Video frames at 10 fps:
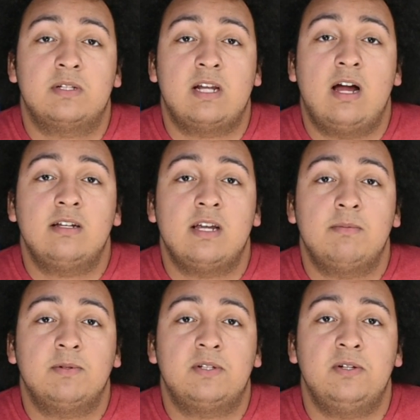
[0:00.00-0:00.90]
Scott is
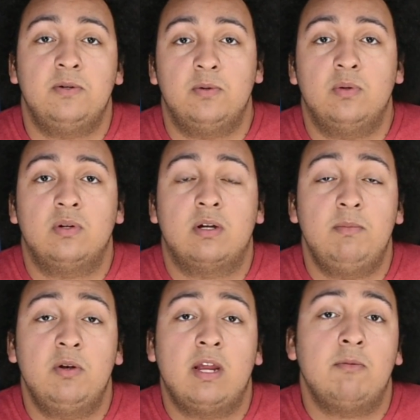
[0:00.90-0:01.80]
able to
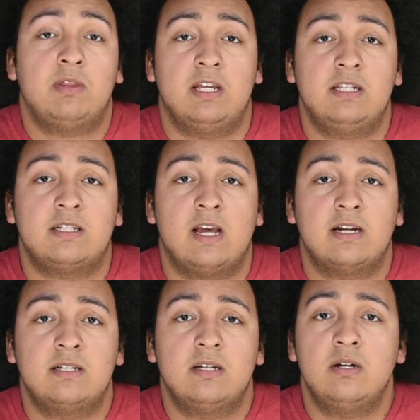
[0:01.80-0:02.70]
communicate with
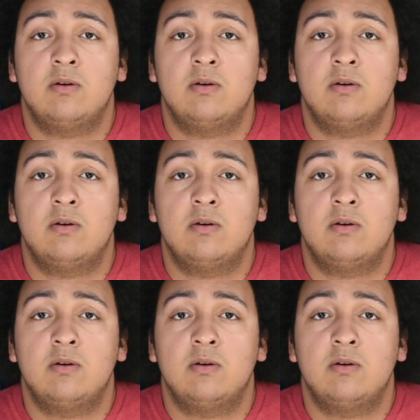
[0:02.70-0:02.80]
insects,